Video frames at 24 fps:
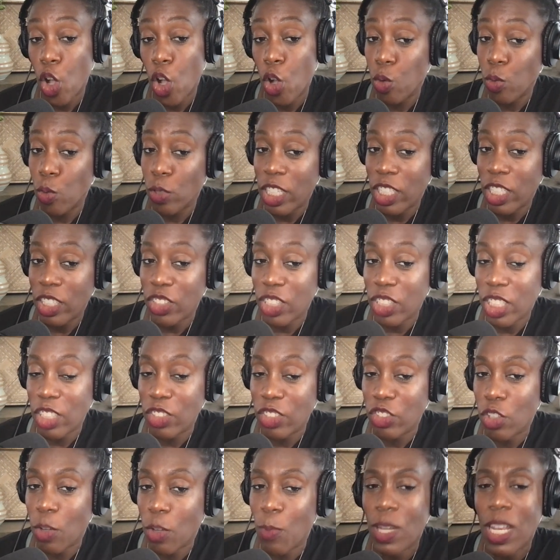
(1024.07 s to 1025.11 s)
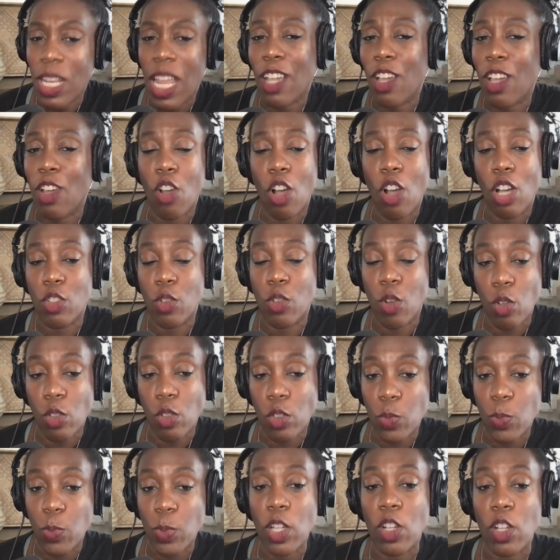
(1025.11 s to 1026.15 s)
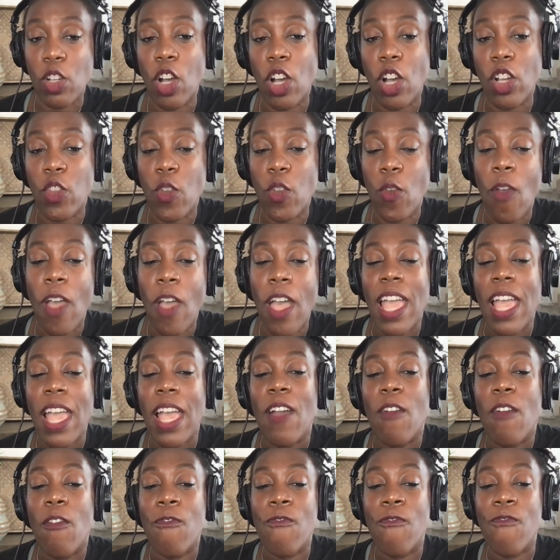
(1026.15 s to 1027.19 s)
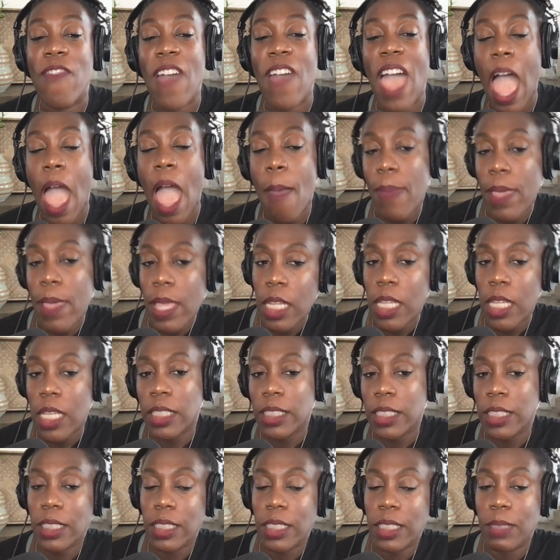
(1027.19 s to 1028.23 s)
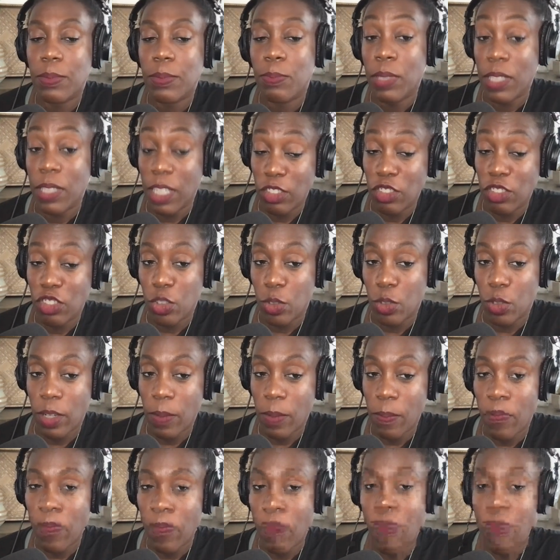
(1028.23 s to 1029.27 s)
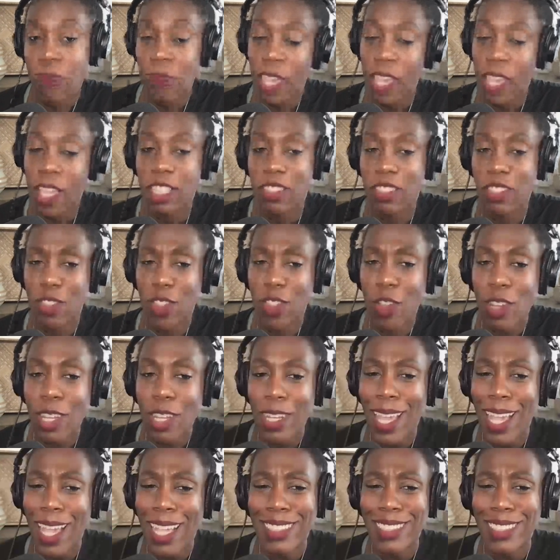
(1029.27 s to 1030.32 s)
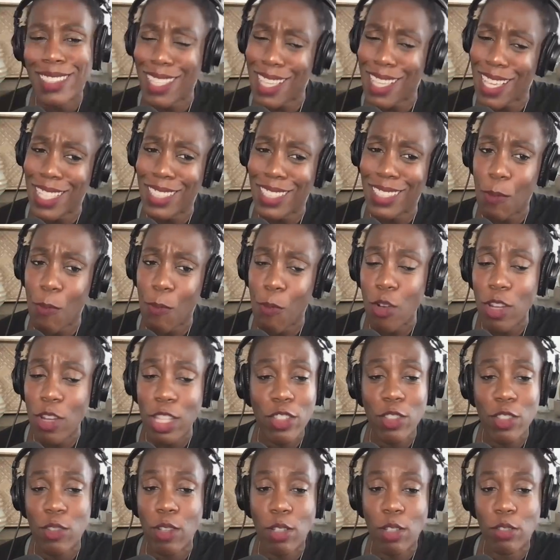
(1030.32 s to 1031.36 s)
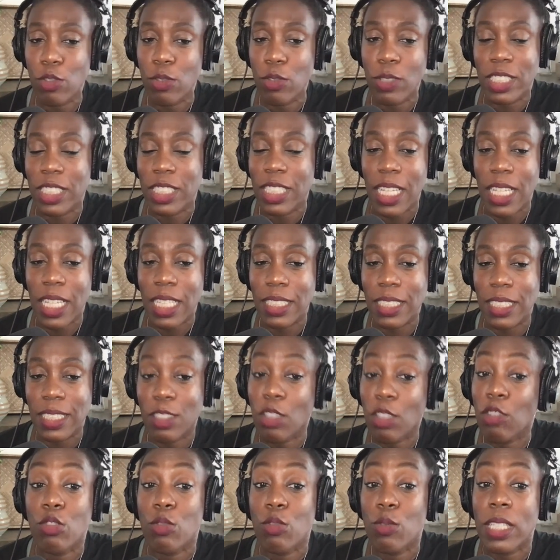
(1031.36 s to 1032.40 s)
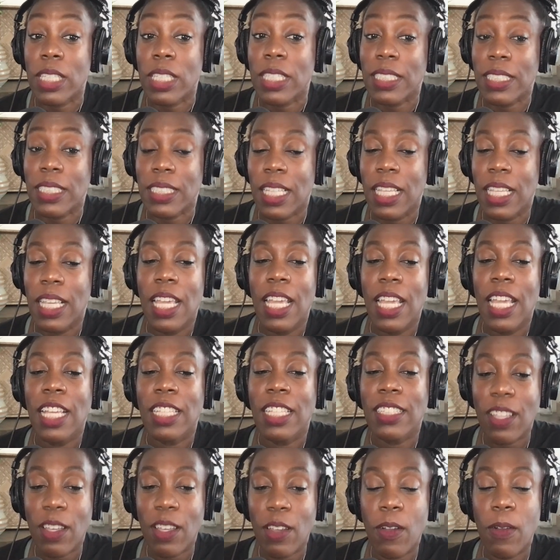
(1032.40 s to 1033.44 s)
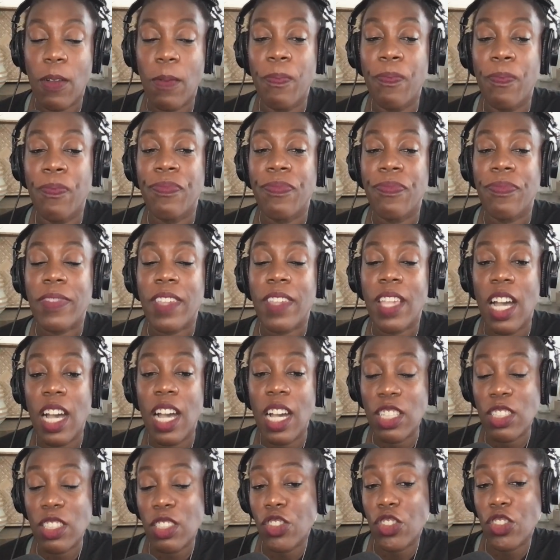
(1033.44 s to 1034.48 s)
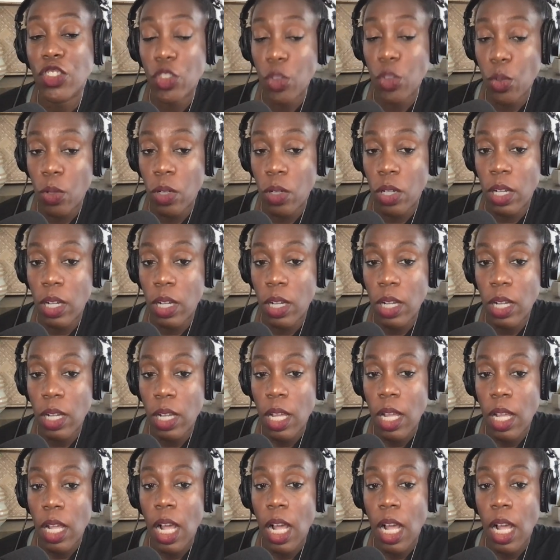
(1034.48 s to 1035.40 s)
Oldish and Unsure. We're not going to call you Oldish. We're going to call you fabulous but unsure. Okay, because you're 39, sis. I'm 42. Don't do this to us. Don't do this. So, unsure.